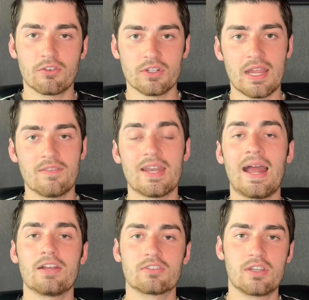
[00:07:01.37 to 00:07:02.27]
for David
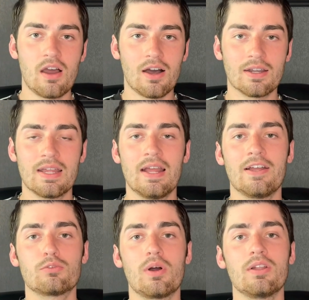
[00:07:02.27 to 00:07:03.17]
as God,
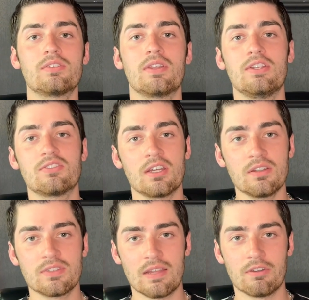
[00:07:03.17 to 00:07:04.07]
as well as the son
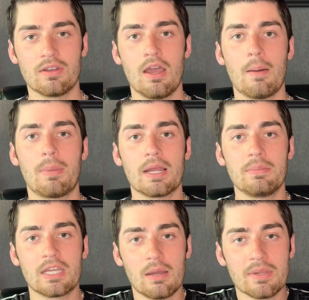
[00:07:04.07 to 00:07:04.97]
of David by
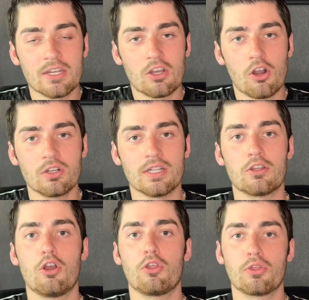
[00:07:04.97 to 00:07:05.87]
becoming incarnate
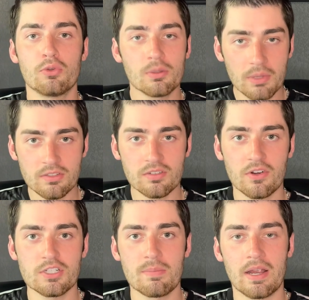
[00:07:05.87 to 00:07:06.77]
through the Blessed
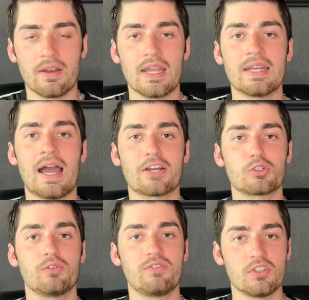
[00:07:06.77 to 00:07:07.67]
Virgin Mary, an
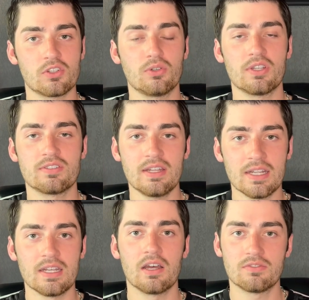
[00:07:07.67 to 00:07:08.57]
actual physical
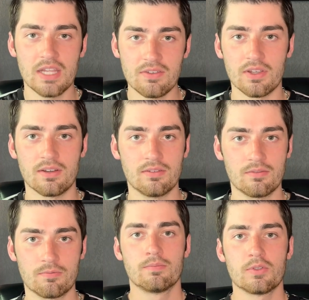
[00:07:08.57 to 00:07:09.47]
descendant of David.
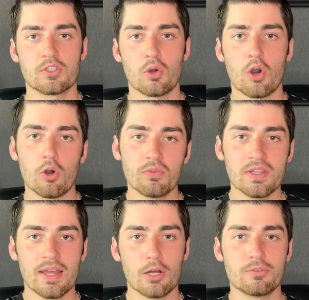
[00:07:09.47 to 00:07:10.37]
So hopefully
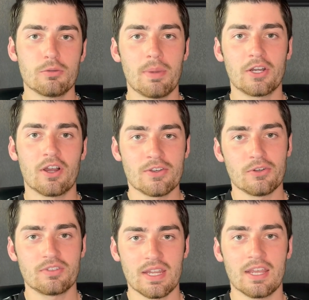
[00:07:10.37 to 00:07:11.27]
that helps you better
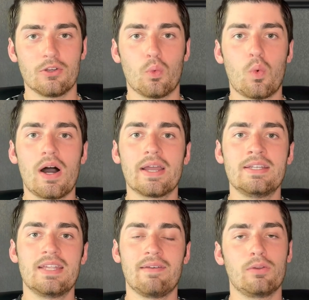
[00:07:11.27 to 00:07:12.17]
understand why
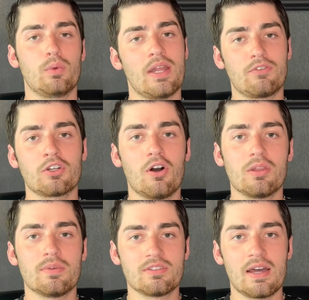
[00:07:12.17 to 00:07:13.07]
David would never call
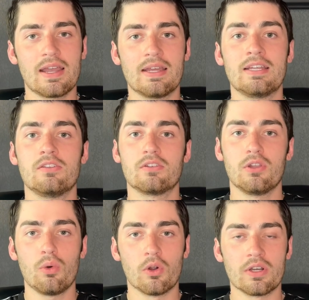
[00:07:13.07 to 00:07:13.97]
the Messiah his
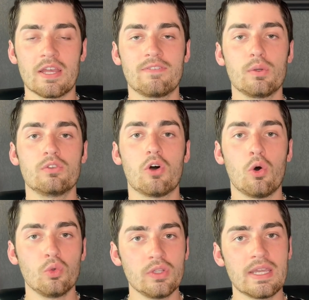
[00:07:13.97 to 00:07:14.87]
Lord if he was
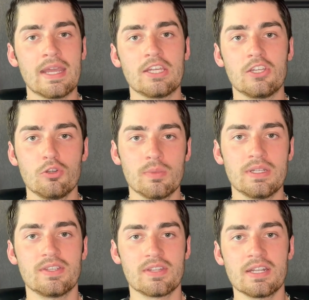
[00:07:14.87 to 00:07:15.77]
only a
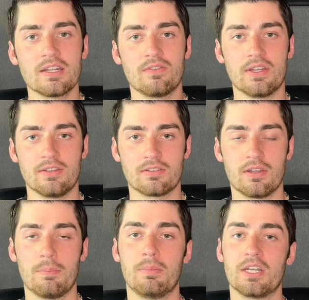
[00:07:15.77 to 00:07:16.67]
human descendant of his.
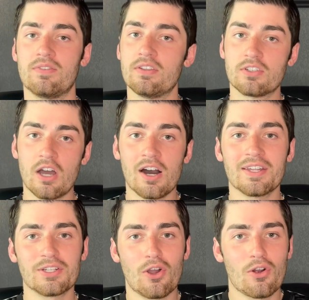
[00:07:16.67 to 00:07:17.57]
But if he's God
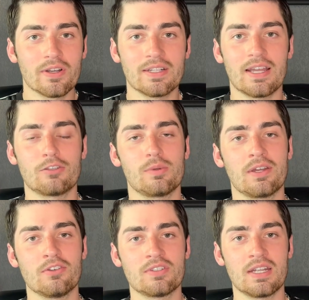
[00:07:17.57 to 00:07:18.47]
incarnate, as we
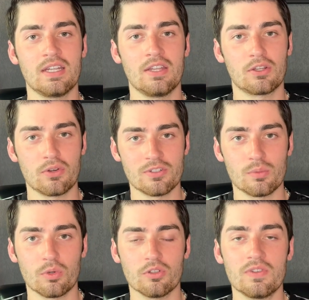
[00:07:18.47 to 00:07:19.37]
understand in the
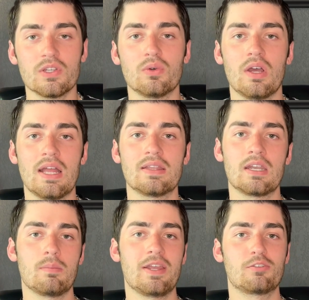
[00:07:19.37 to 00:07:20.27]
Christian worldview,
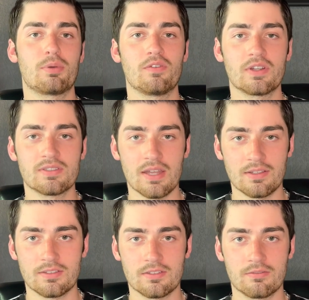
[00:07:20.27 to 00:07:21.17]
then it makes perfect
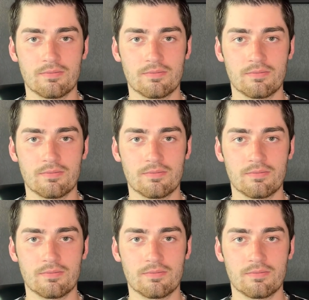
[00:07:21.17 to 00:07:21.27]
sense.